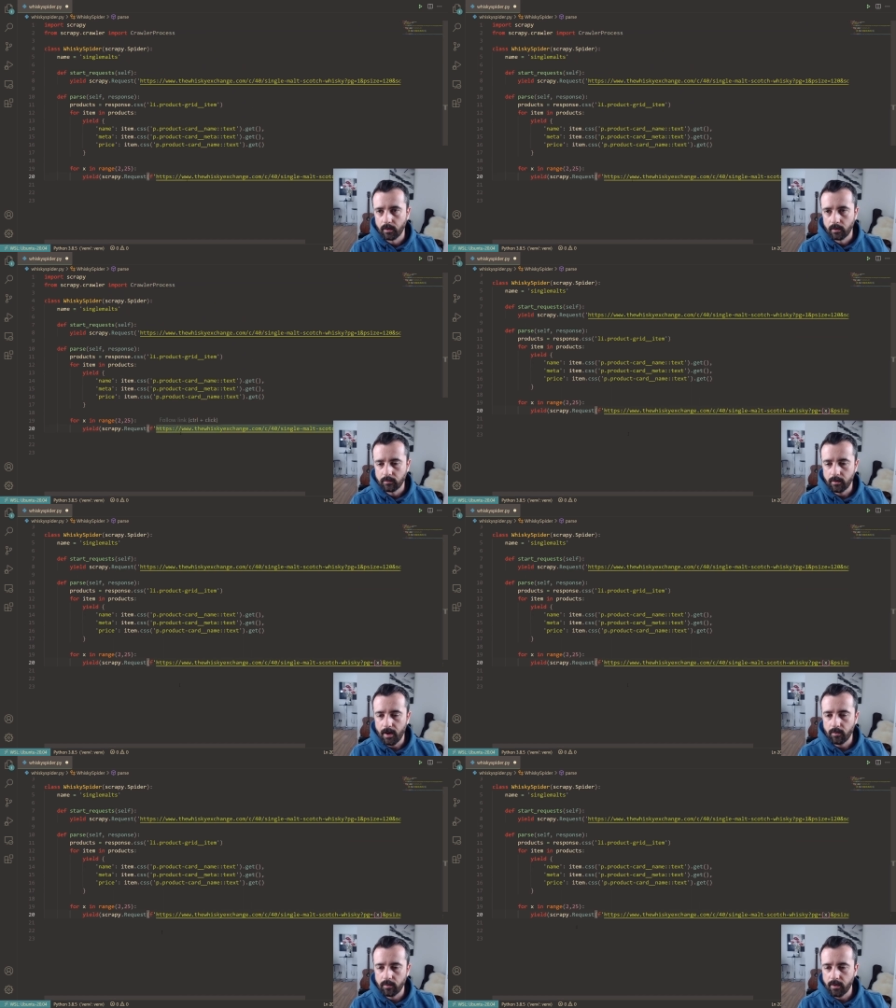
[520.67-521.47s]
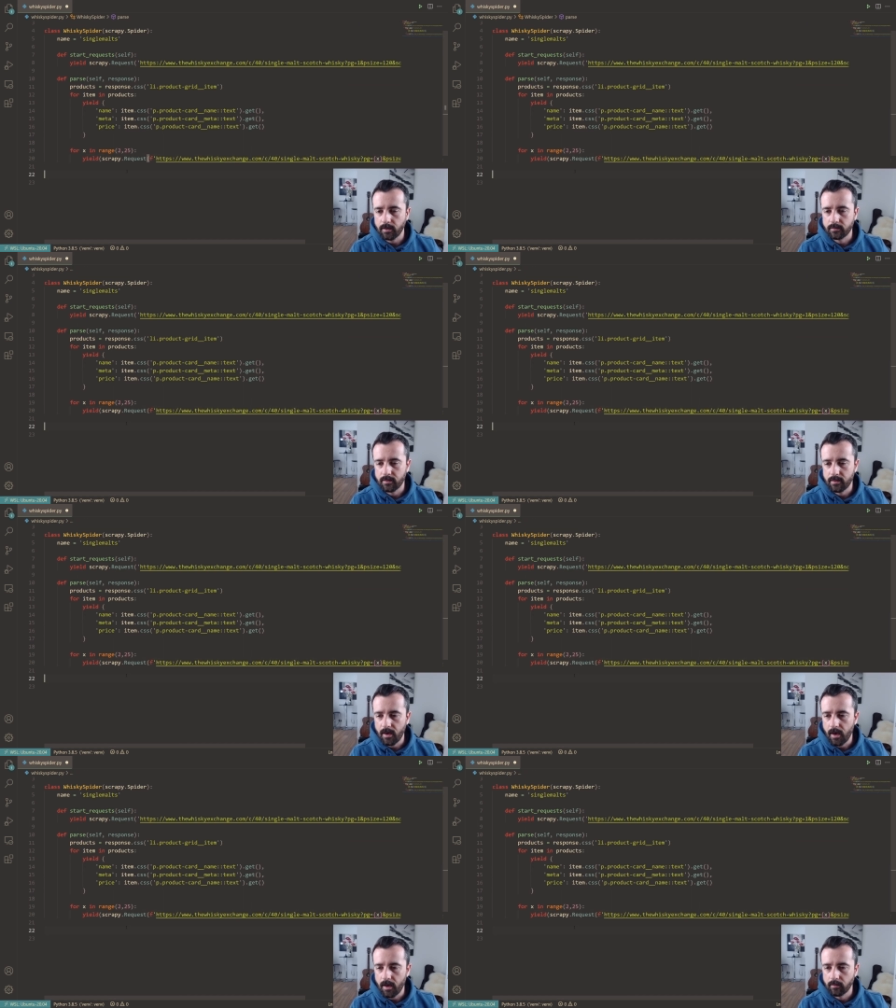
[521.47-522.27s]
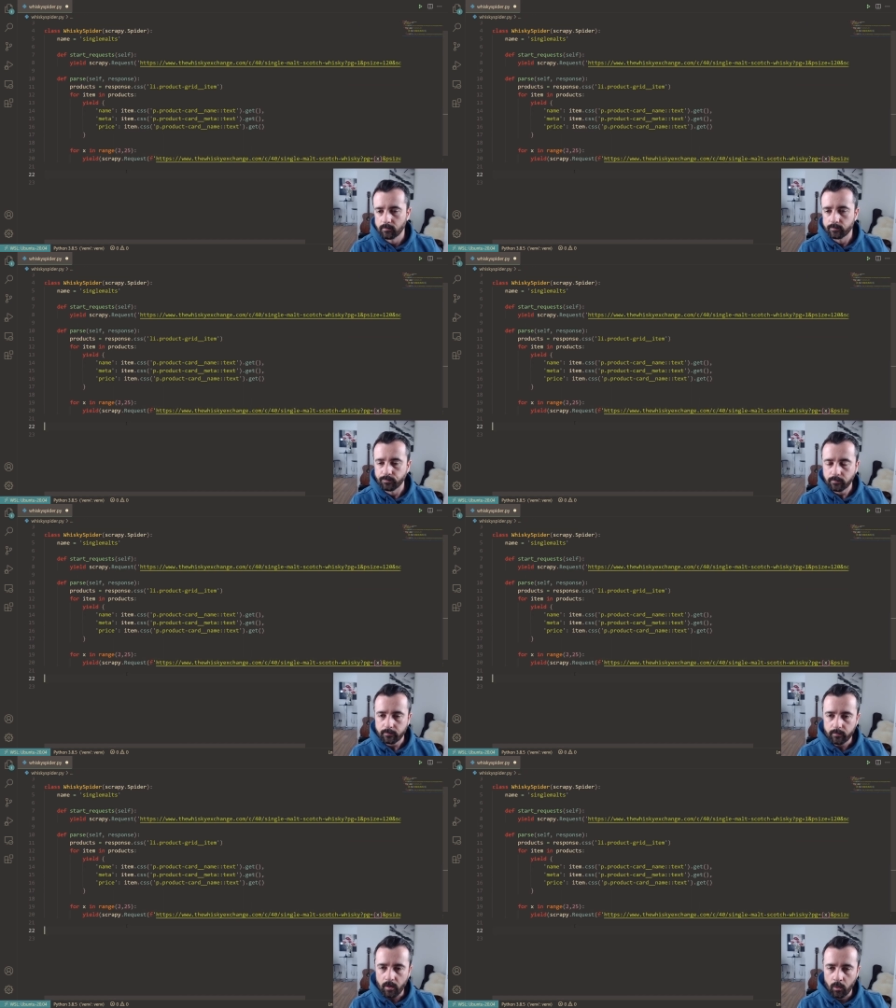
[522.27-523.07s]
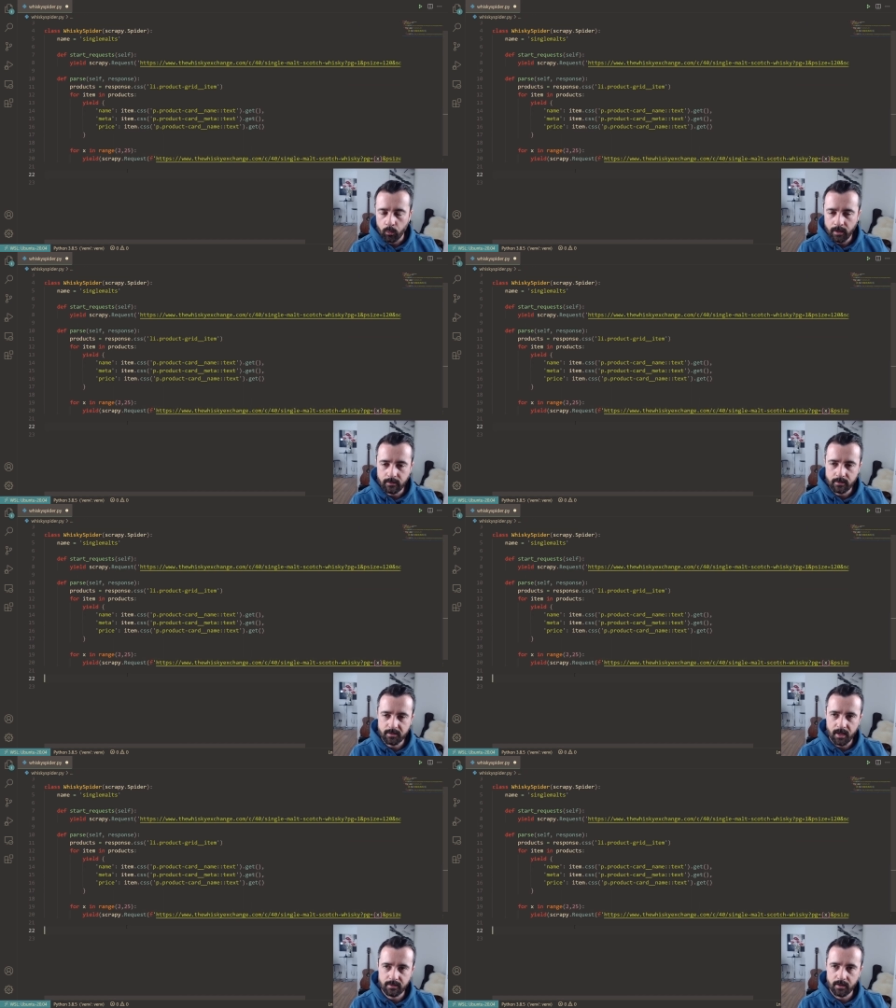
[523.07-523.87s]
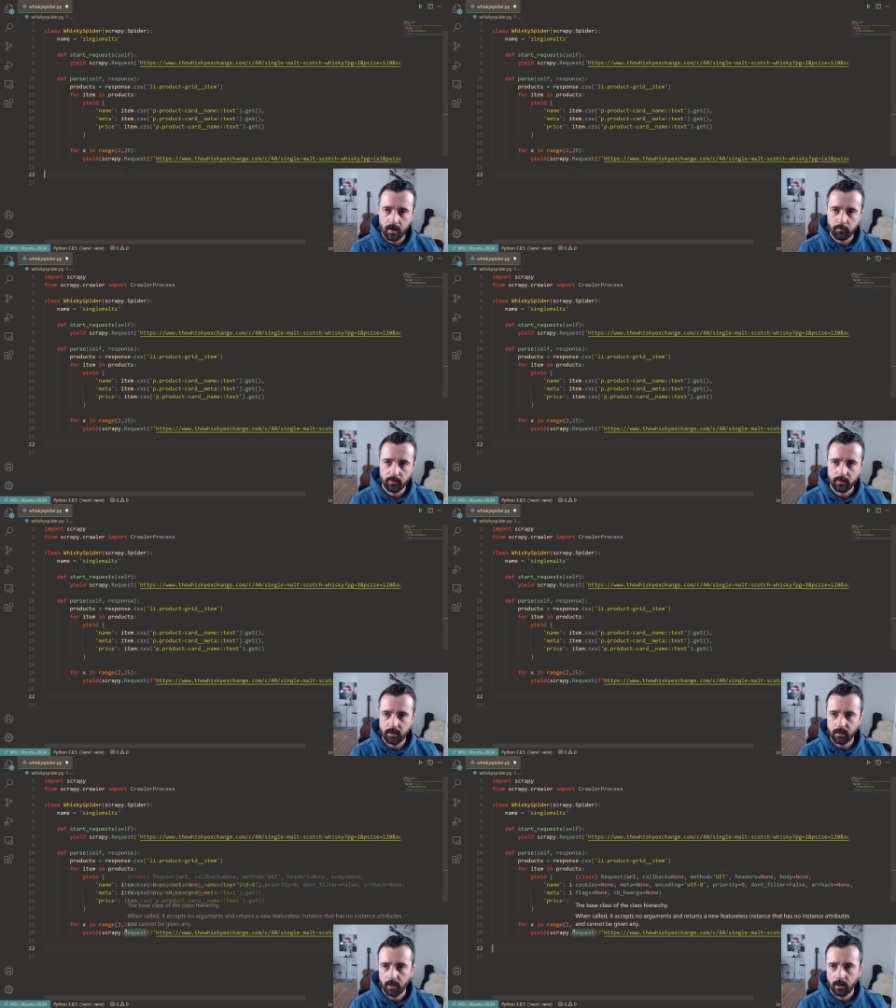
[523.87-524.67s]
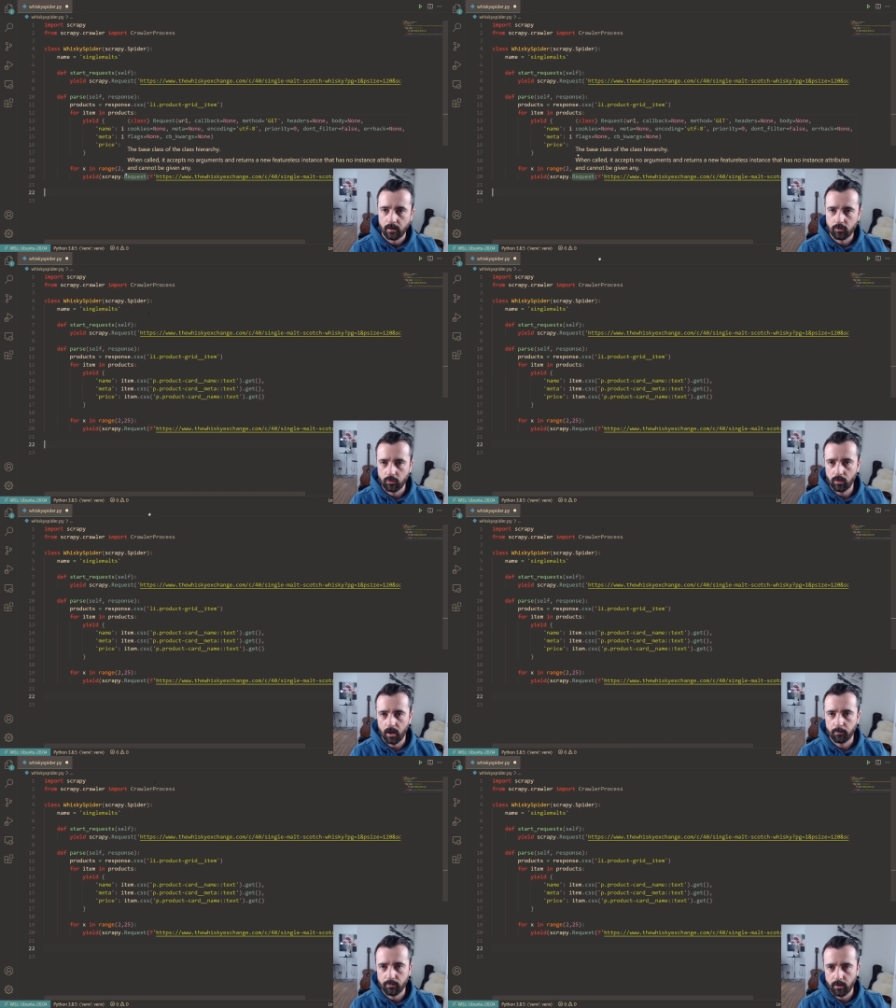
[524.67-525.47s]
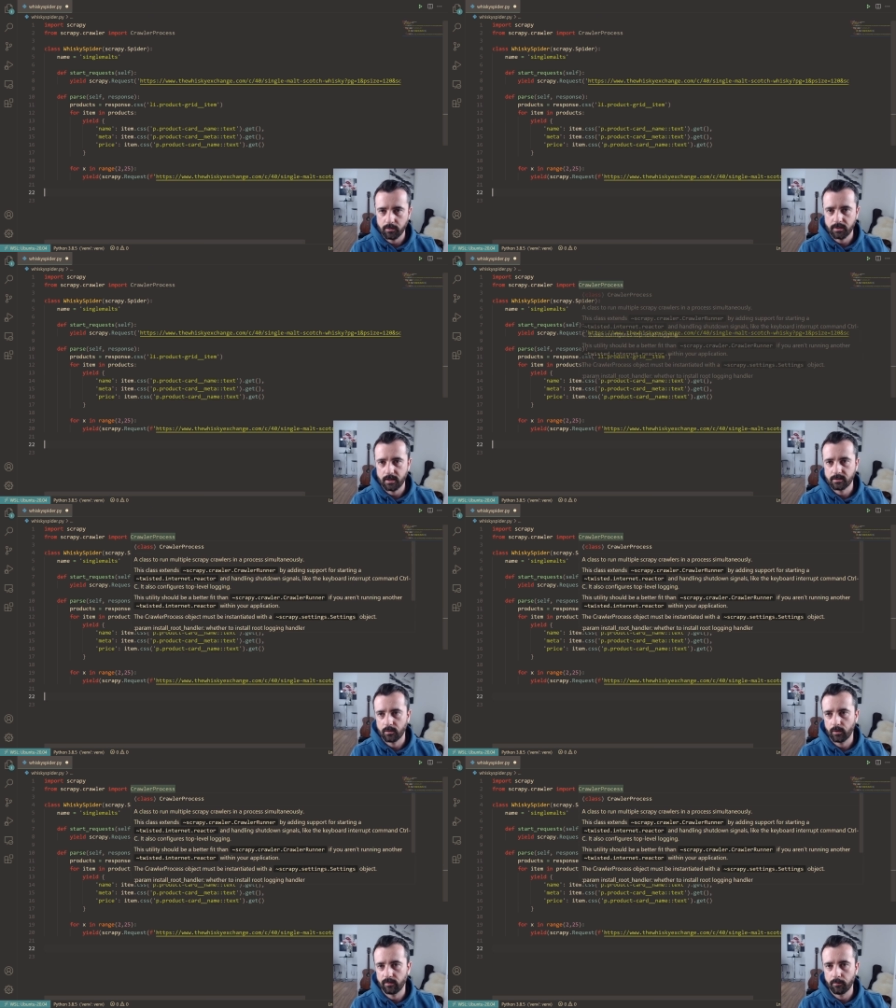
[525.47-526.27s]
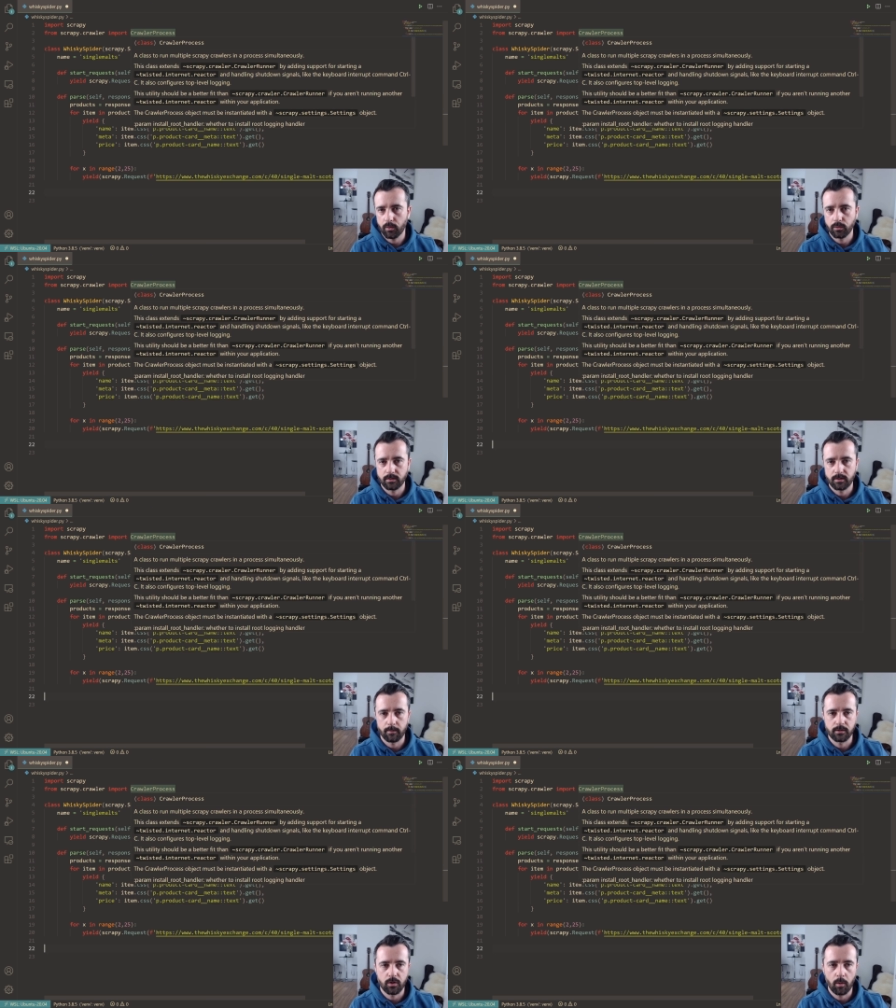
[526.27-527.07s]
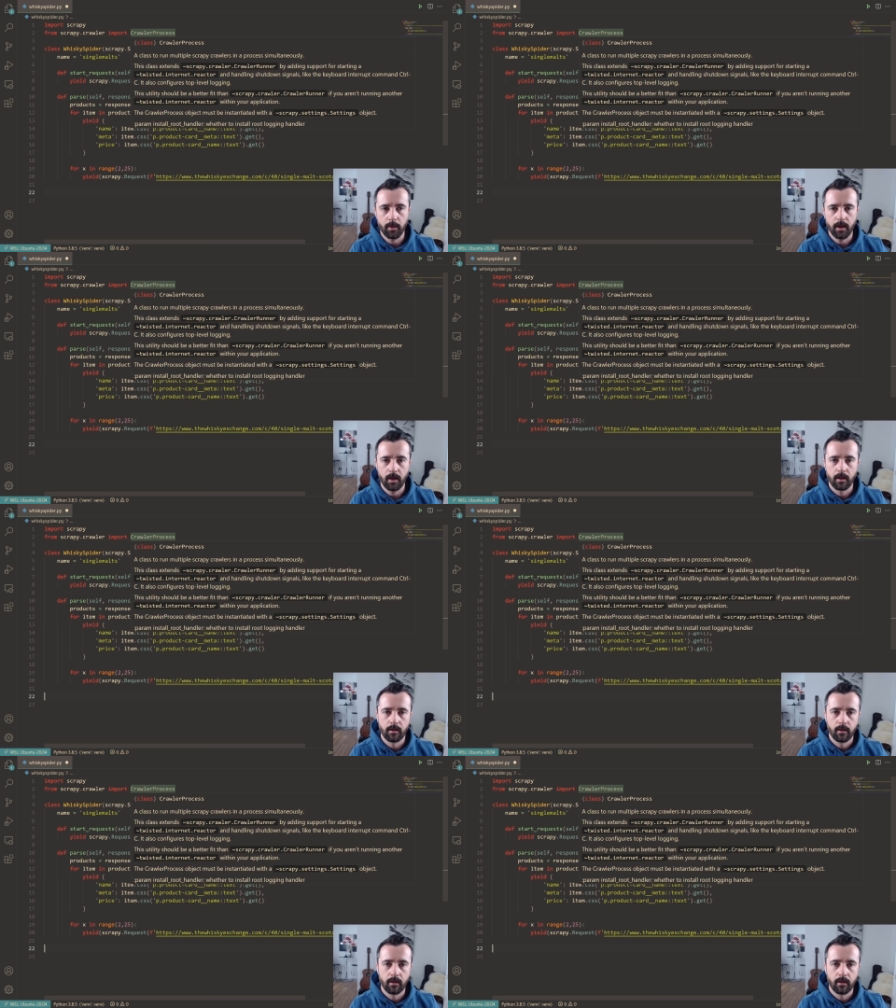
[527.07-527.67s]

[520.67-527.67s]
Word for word: So now that that's there, we need to set up the crawler process that we've imported up the top here.